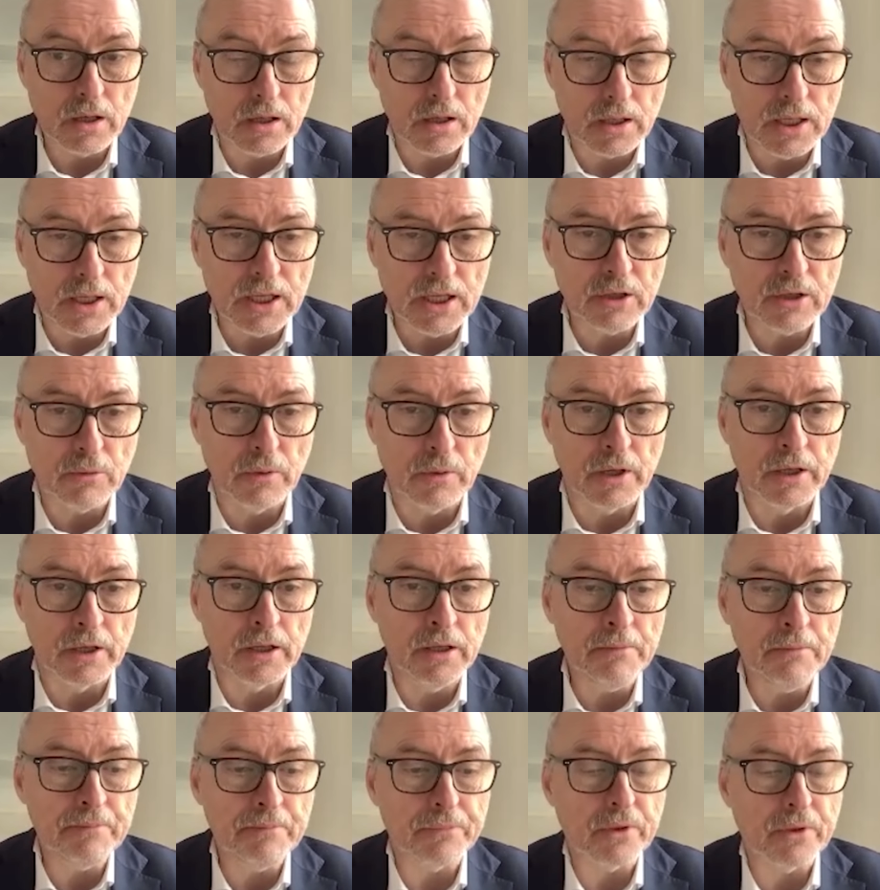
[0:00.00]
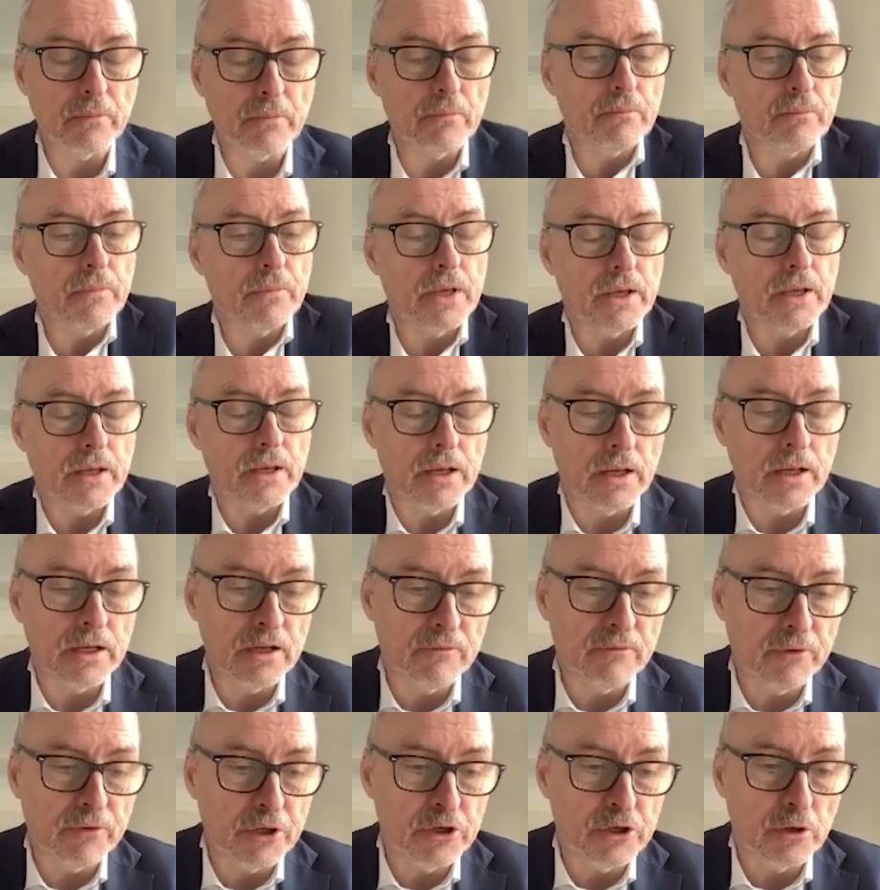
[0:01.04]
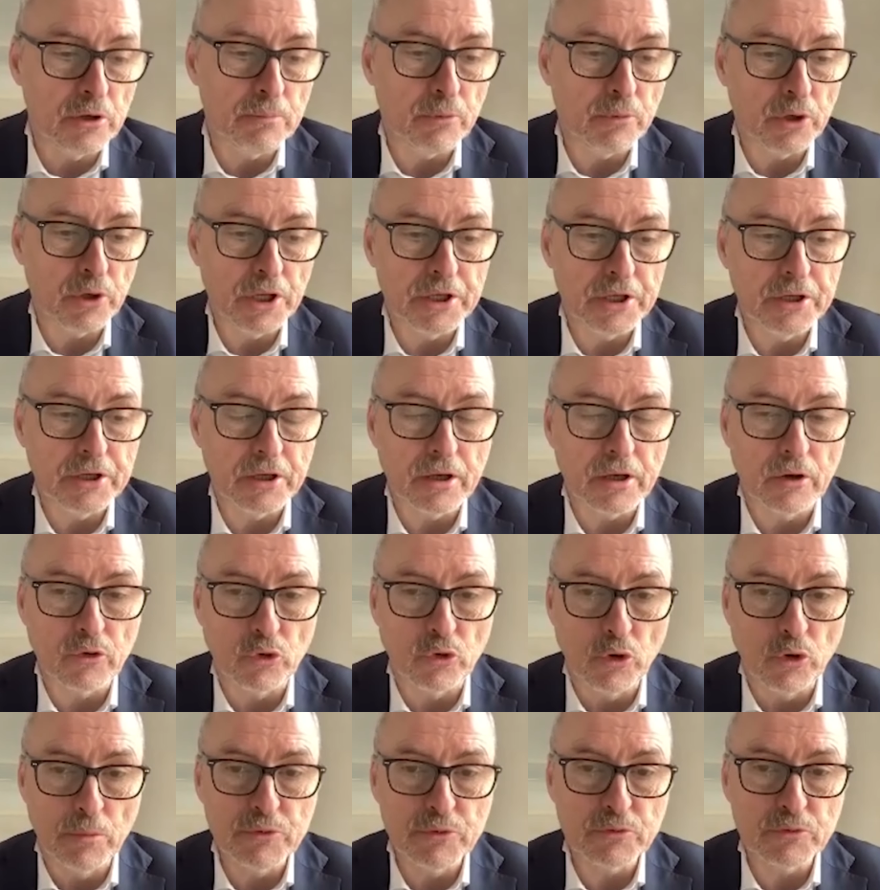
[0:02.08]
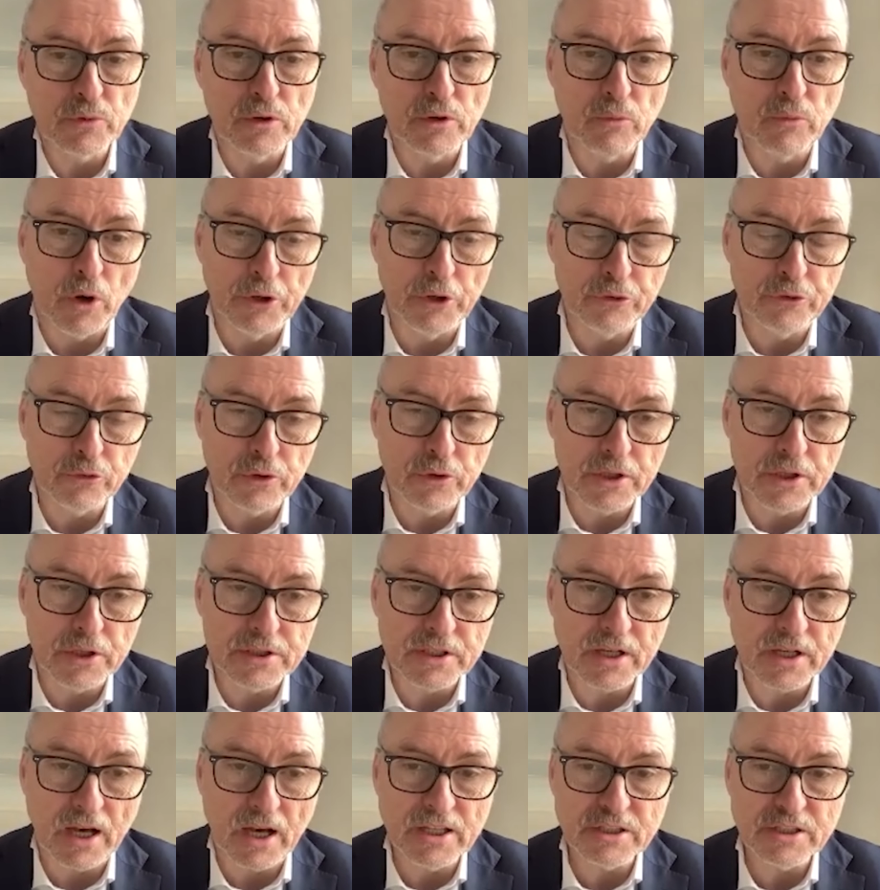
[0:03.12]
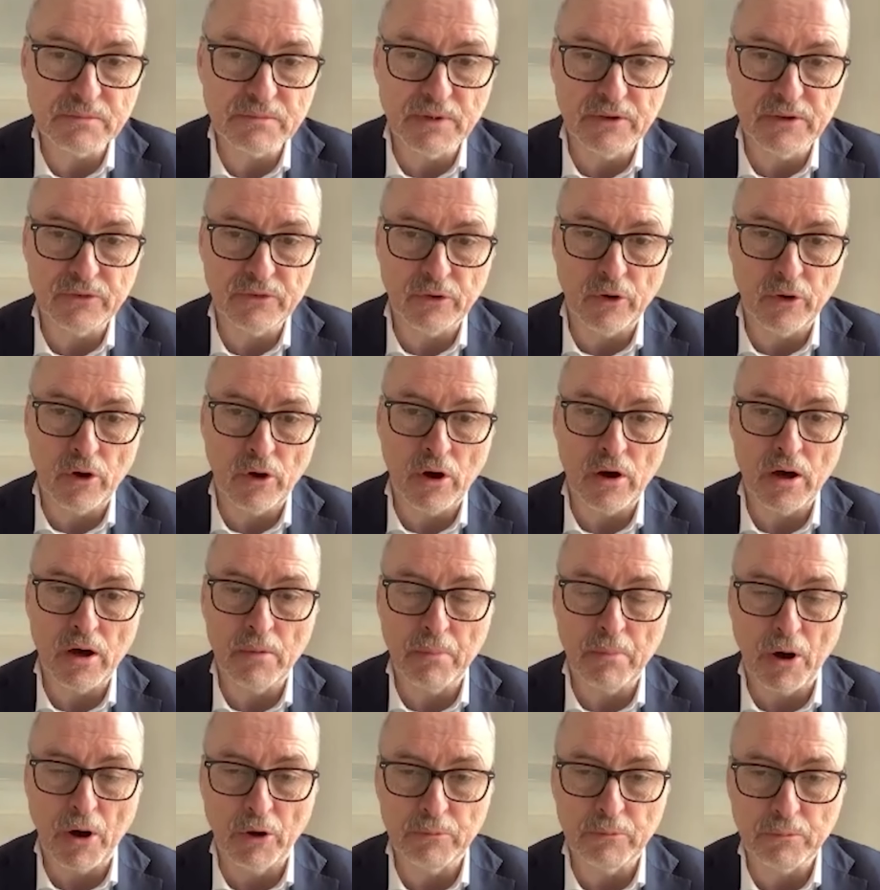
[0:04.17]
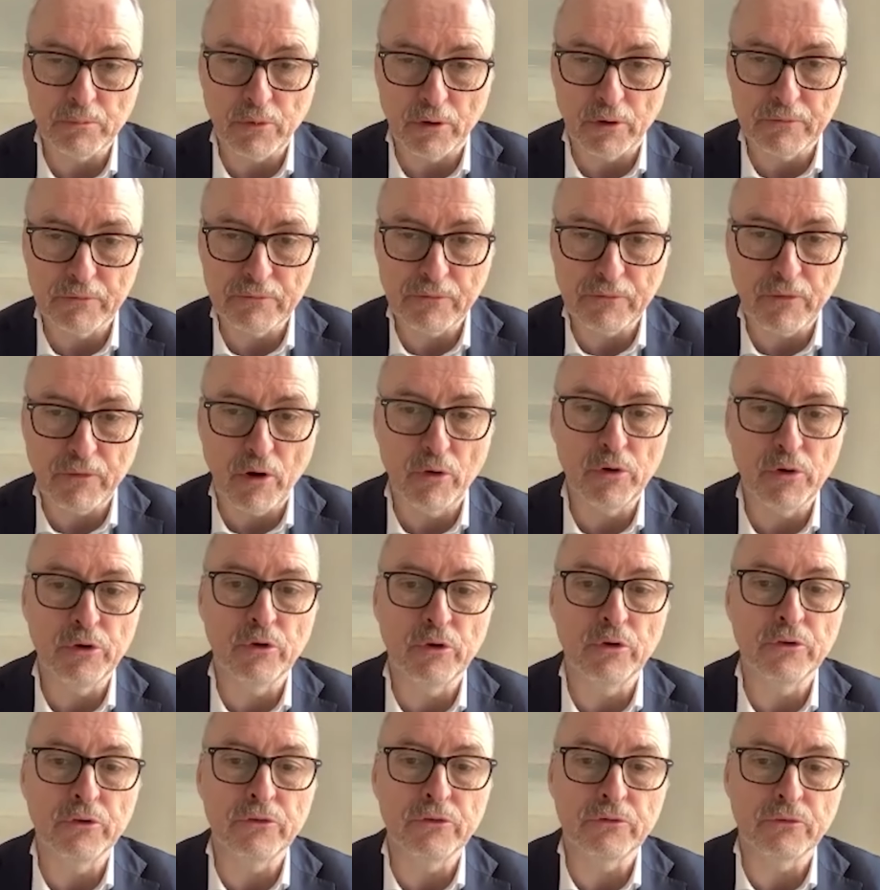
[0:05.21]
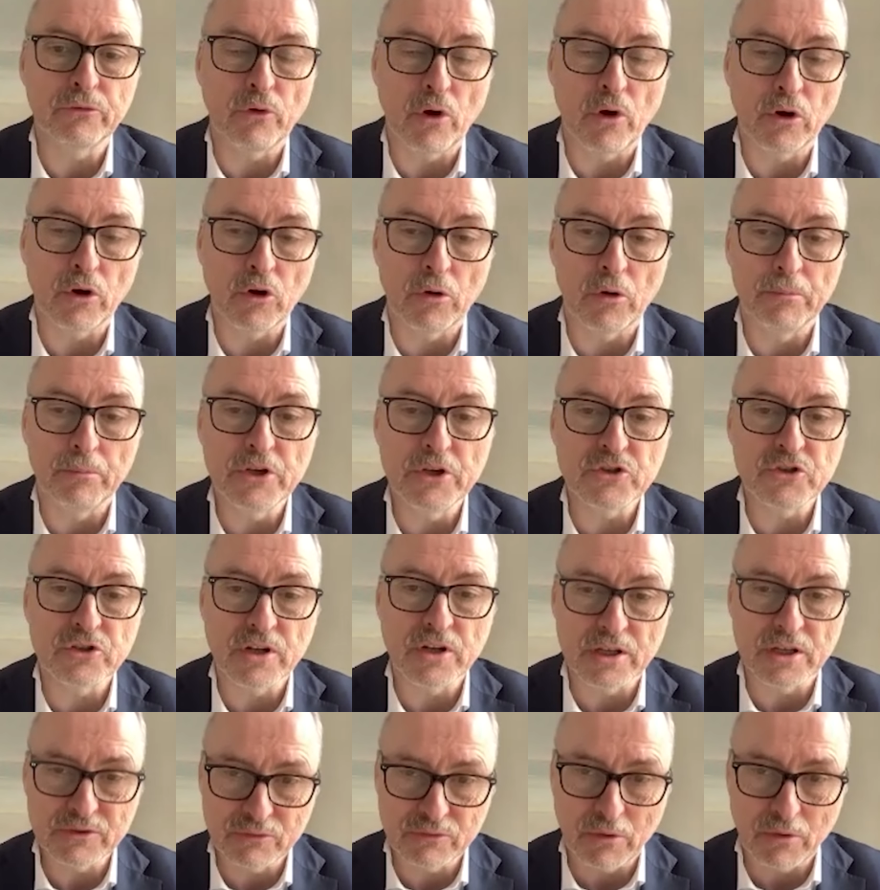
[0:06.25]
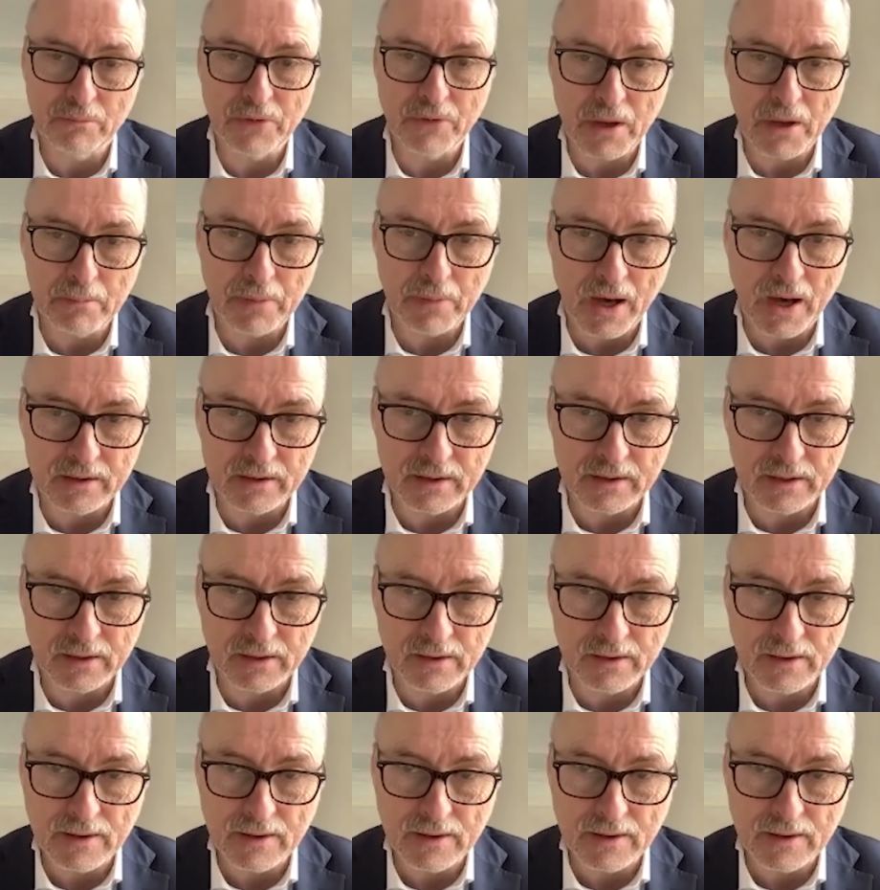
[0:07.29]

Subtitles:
Equally, individual political groups will want to discuss with her about portfolios for commissioners from their party.